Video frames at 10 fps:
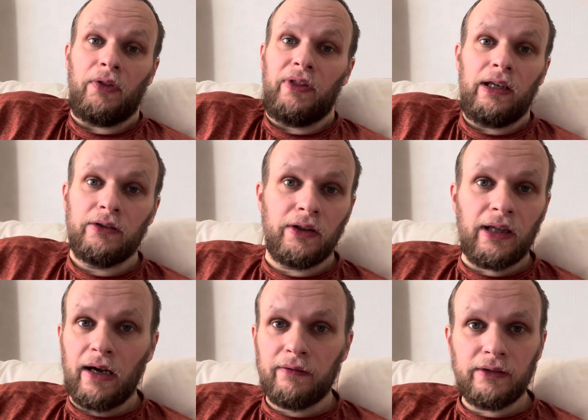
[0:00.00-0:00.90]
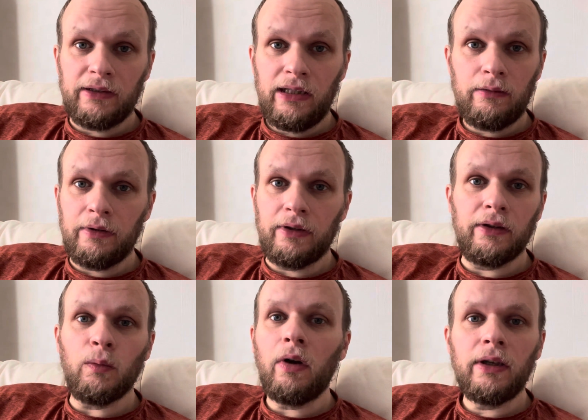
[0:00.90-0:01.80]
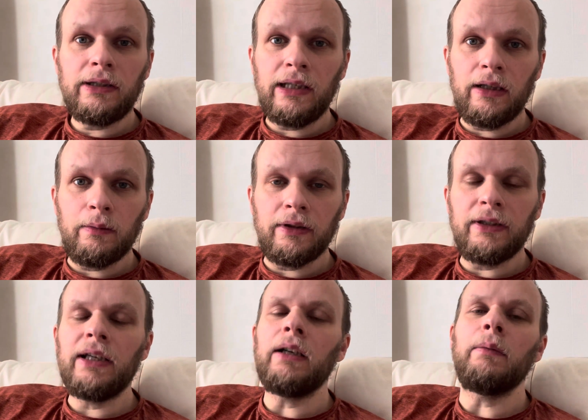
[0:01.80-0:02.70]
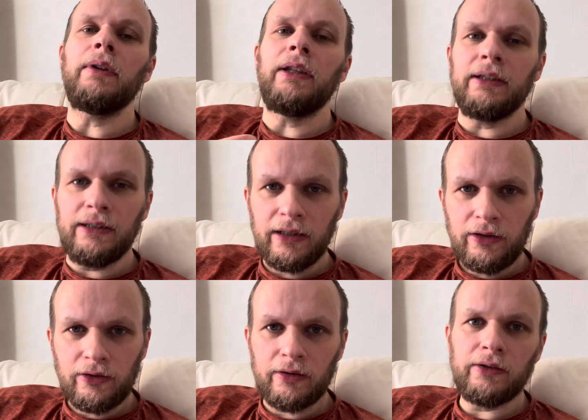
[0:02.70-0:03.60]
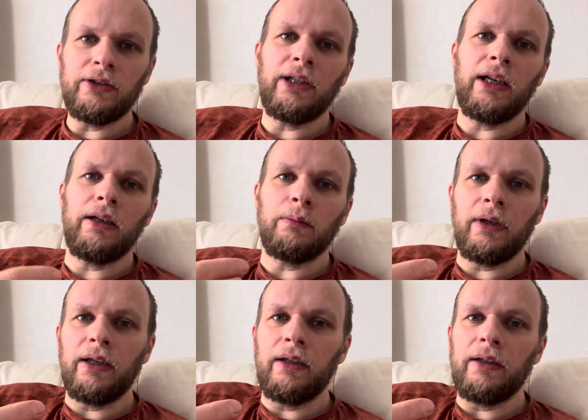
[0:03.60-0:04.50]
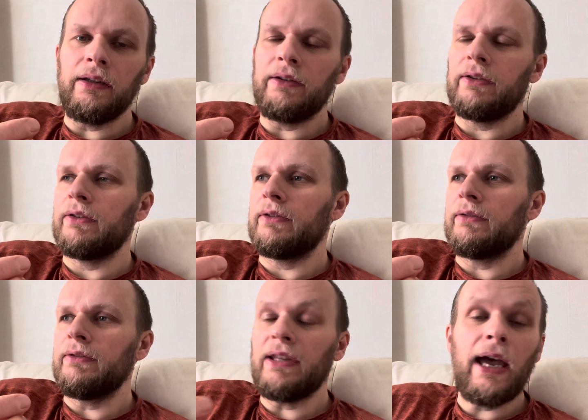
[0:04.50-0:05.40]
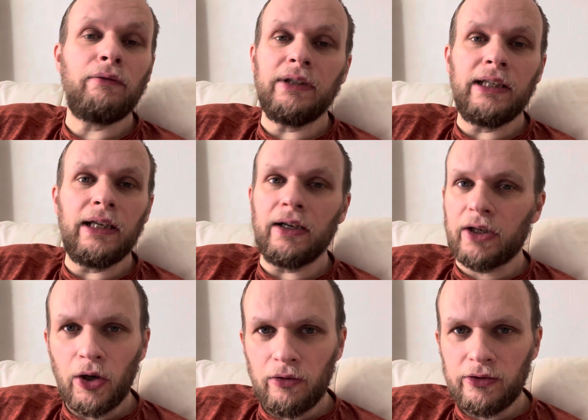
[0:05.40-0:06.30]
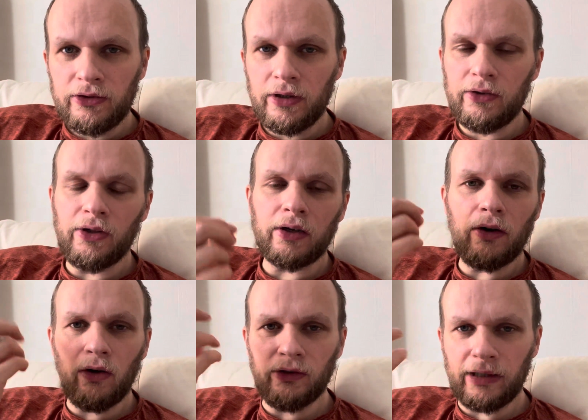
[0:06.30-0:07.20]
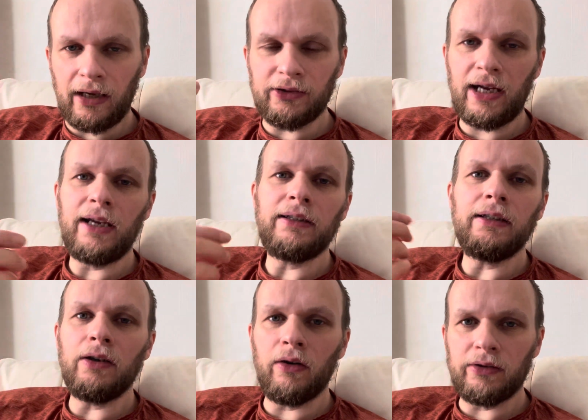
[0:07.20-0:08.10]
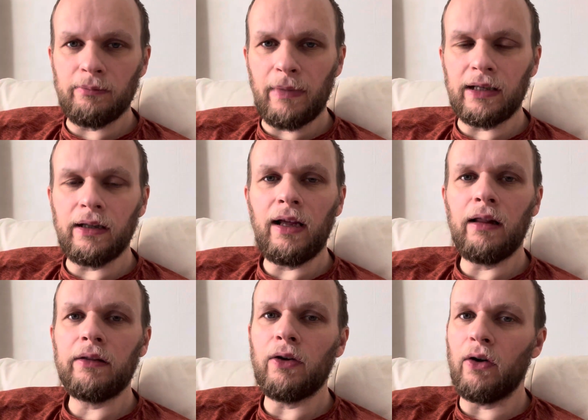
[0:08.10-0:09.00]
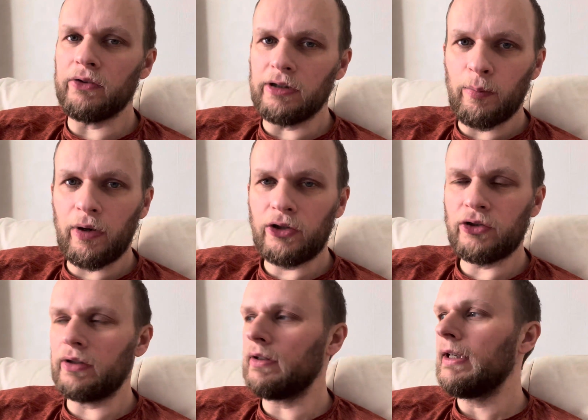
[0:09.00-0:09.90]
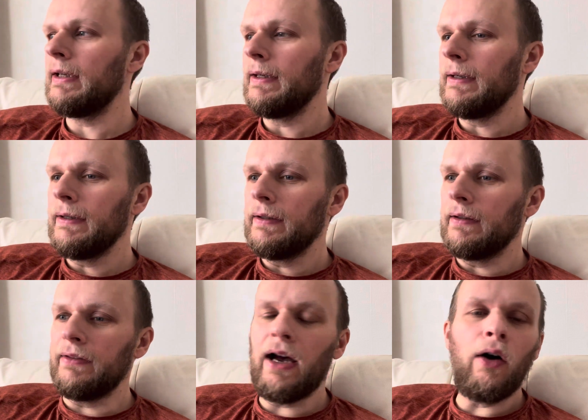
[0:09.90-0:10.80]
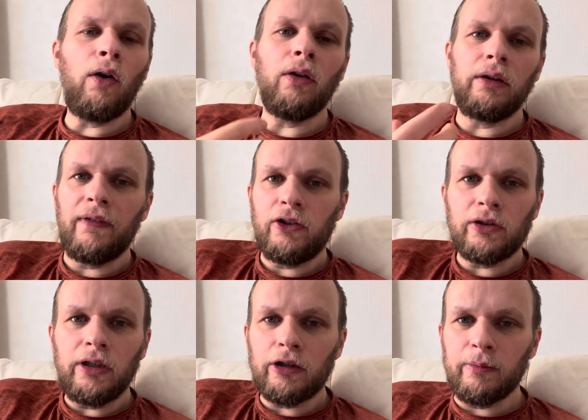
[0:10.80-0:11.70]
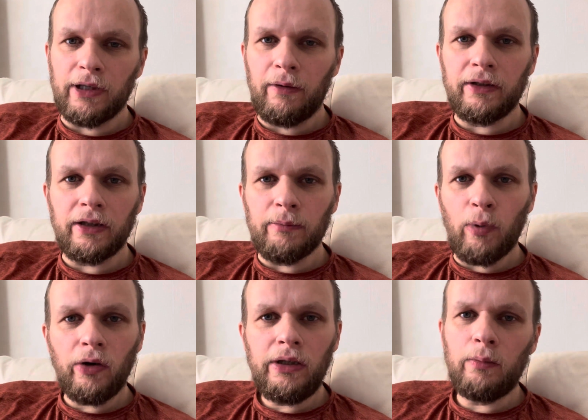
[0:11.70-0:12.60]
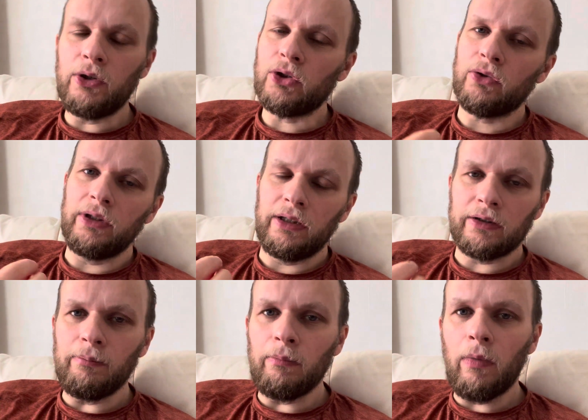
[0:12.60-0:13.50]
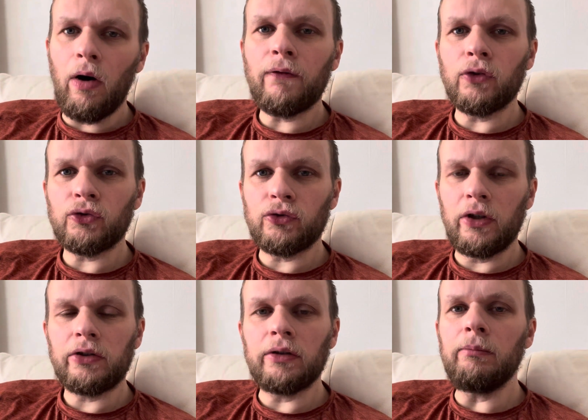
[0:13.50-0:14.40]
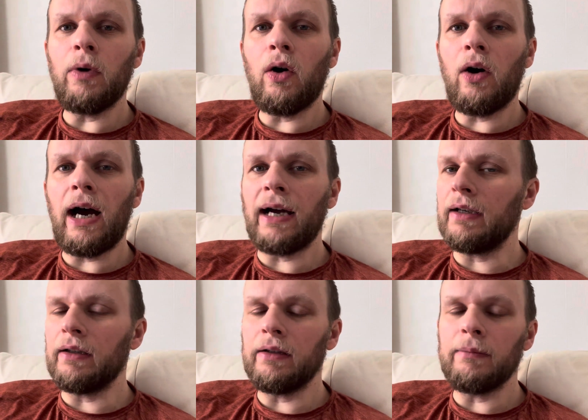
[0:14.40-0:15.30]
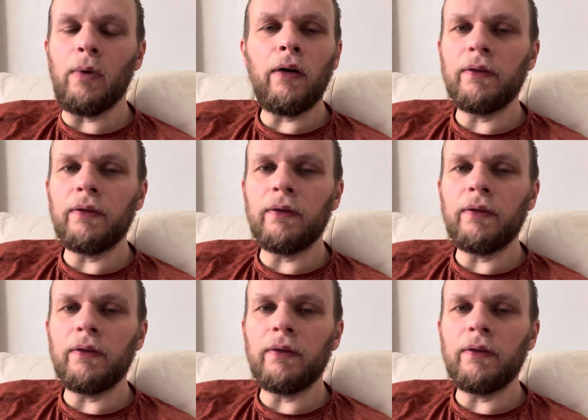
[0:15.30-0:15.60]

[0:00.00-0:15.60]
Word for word: things that they're having to deal with, that they want to deal with. They're dealing with the addictions, they're dealing with the everyday occurrences that are causing anxiety, causing mental health, causing depression. That all eventually comes out into the body, which creates more frustration, more anger, more